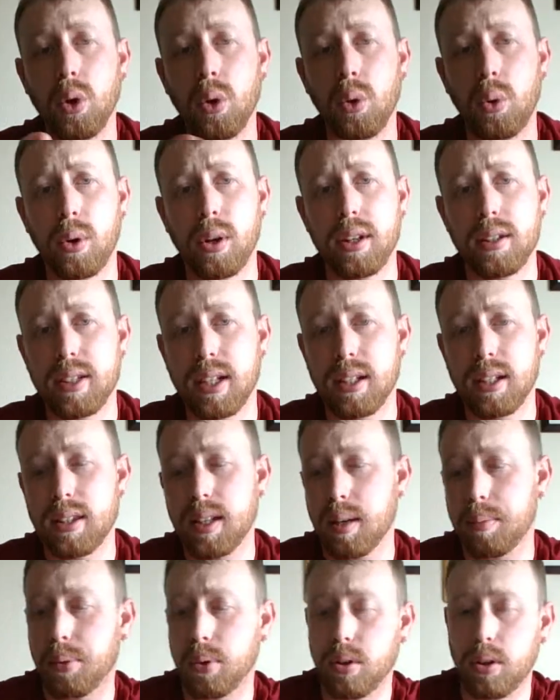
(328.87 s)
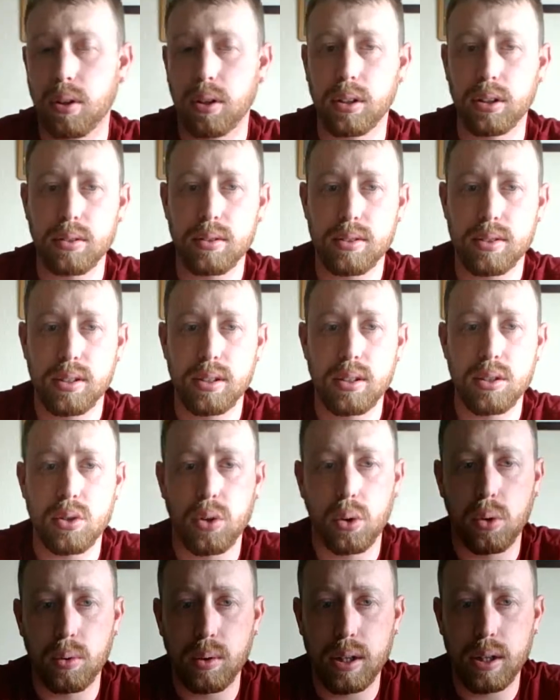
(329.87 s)
to take that apart, you'll see this
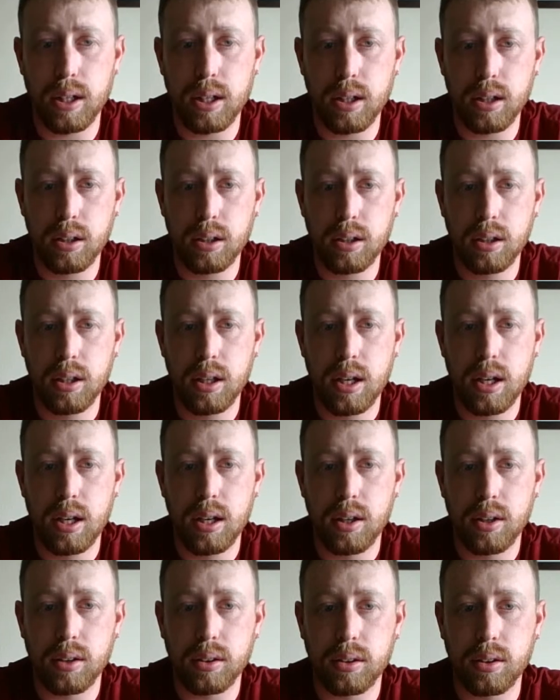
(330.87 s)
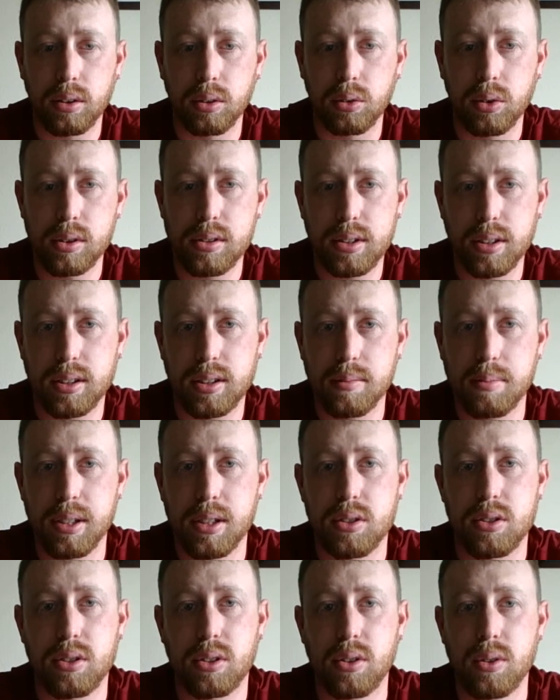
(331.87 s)
hole right here. There looks like to be
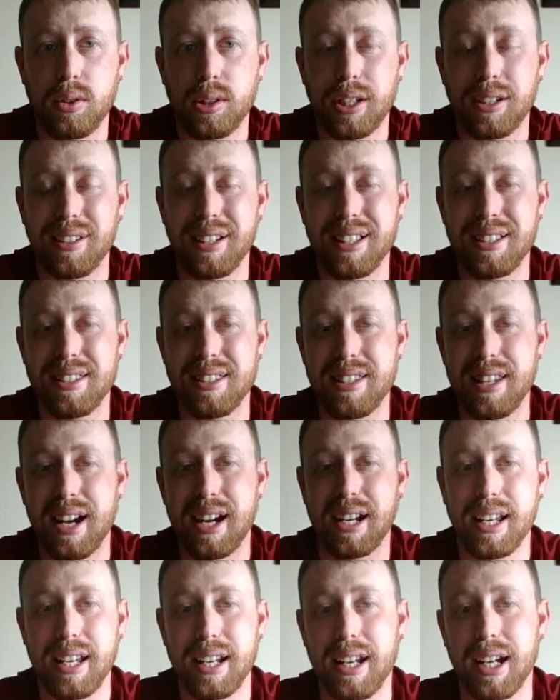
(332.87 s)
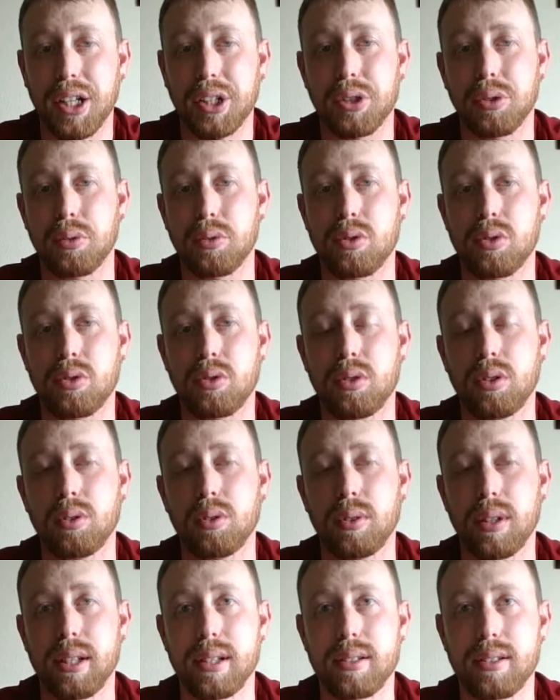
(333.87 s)
a screw in there. It's not an actual
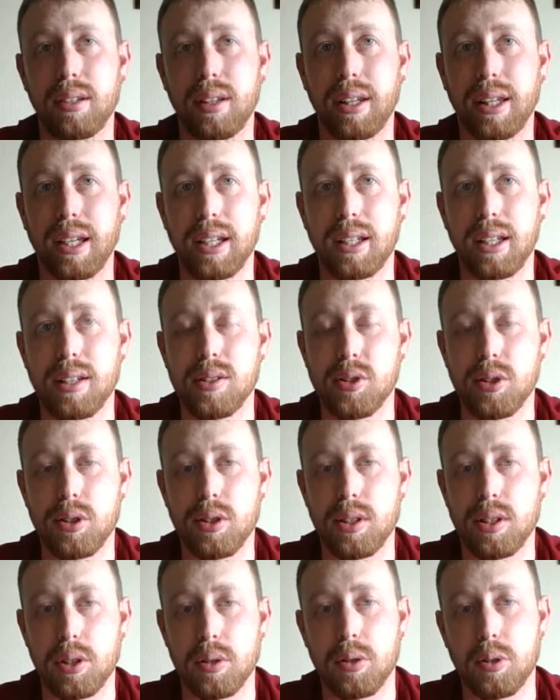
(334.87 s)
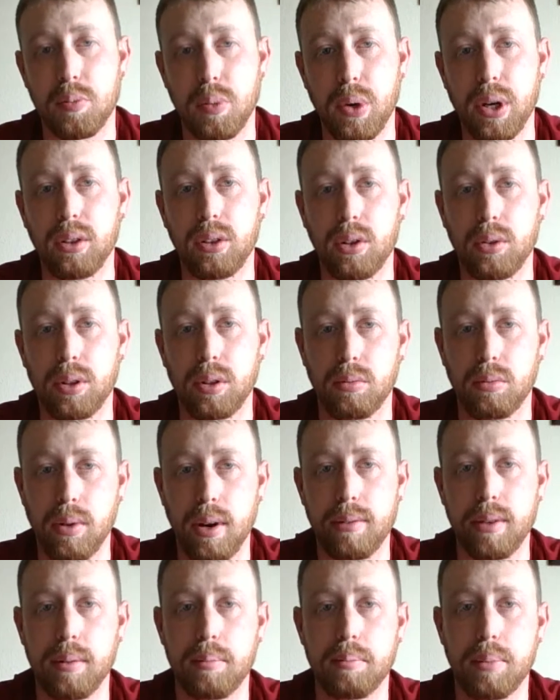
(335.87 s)
screw. It's like it's a spring-loaded
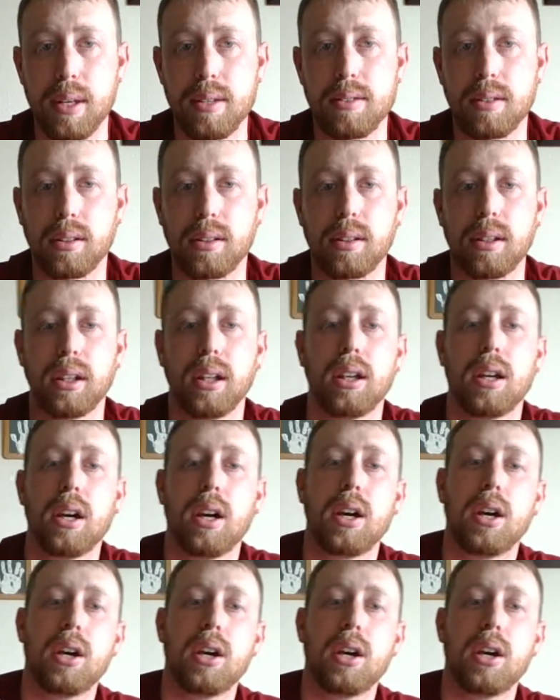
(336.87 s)
rivet, basically.